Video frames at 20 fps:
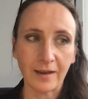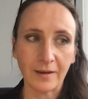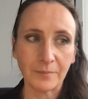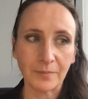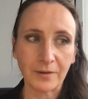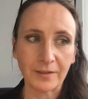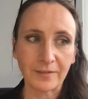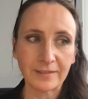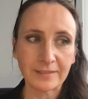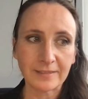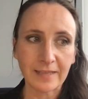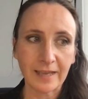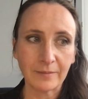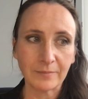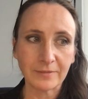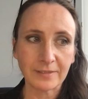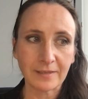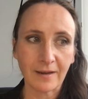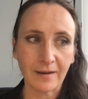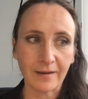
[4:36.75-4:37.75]
at the
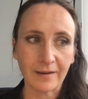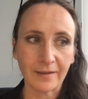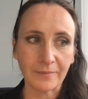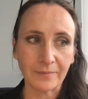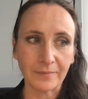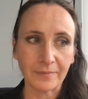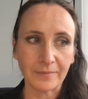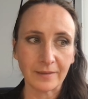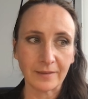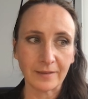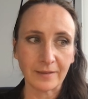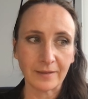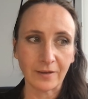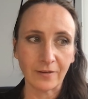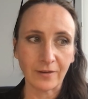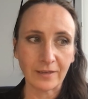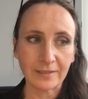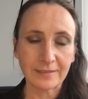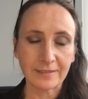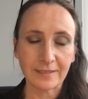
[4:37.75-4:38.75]
same time,
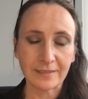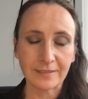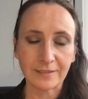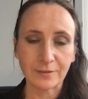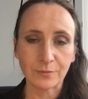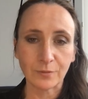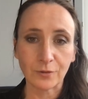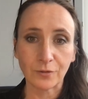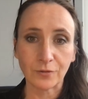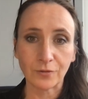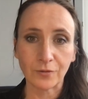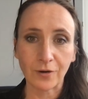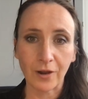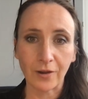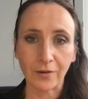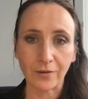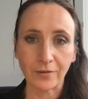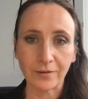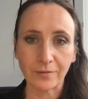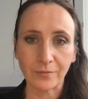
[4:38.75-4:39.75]
as cities will grow,
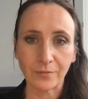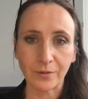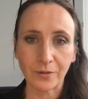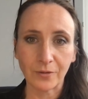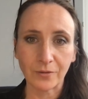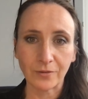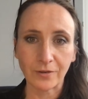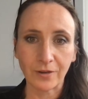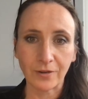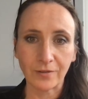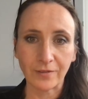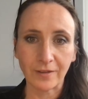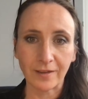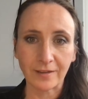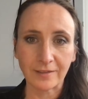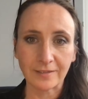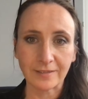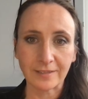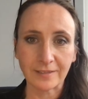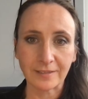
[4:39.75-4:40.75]
and we all know
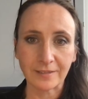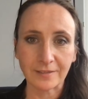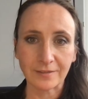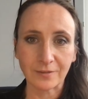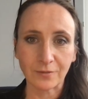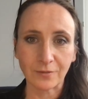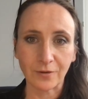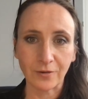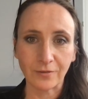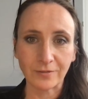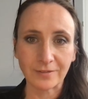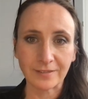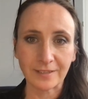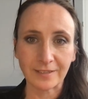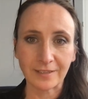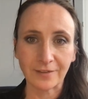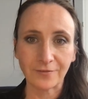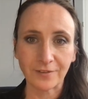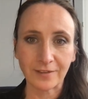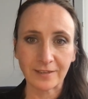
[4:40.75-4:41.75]
that cities grow
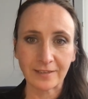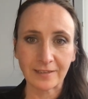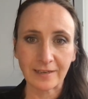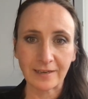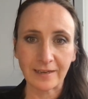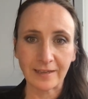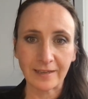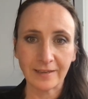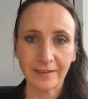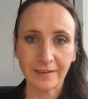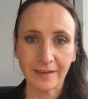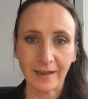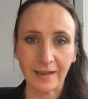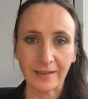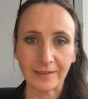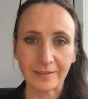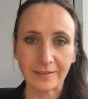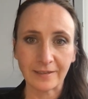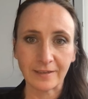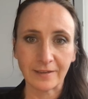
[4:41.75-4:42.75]
significantly,
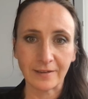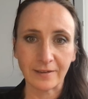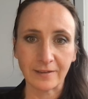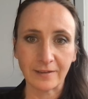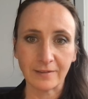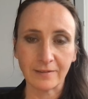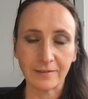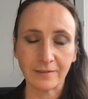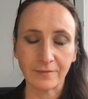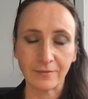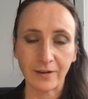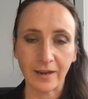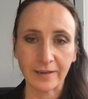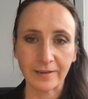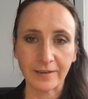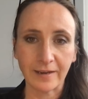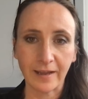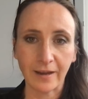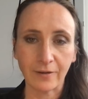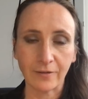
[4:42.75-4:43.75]
and
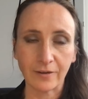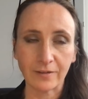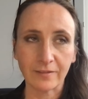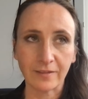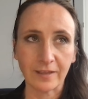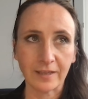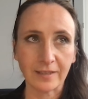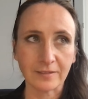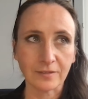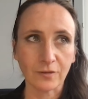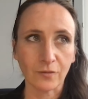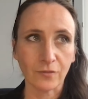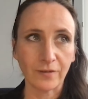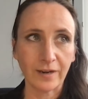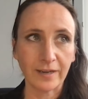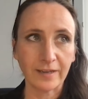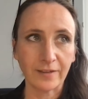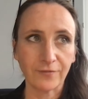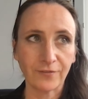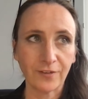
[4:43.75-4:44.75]
right now I think it's
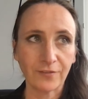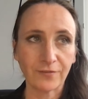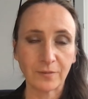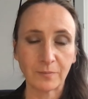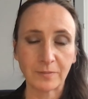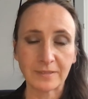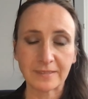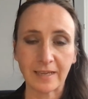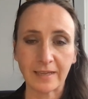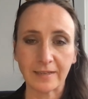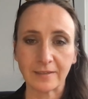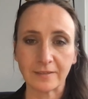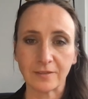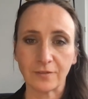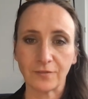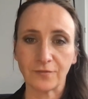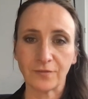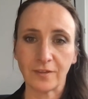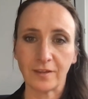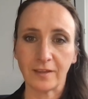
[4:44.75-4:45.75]
already 50%
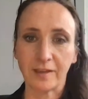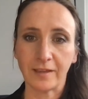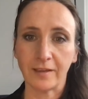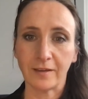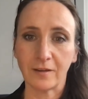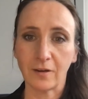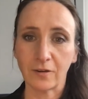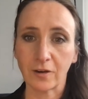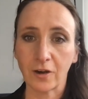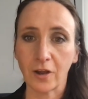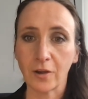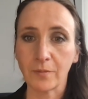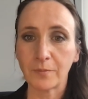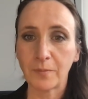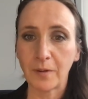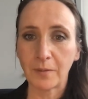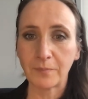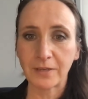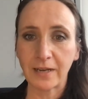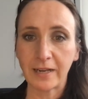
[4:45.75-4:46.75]
of the global
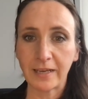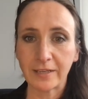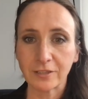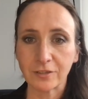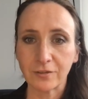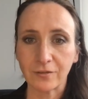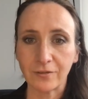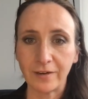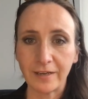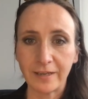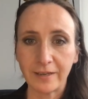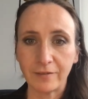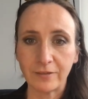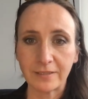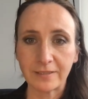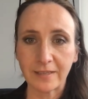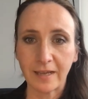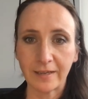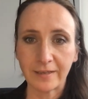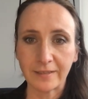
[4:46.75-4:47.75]
population already
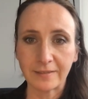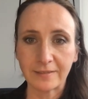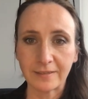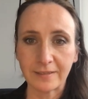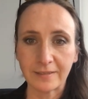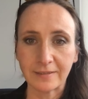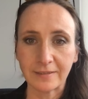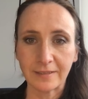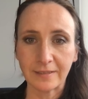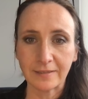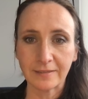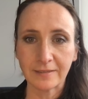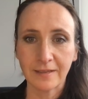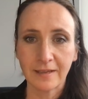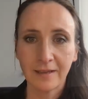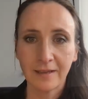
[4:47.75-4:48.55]
reside in cities,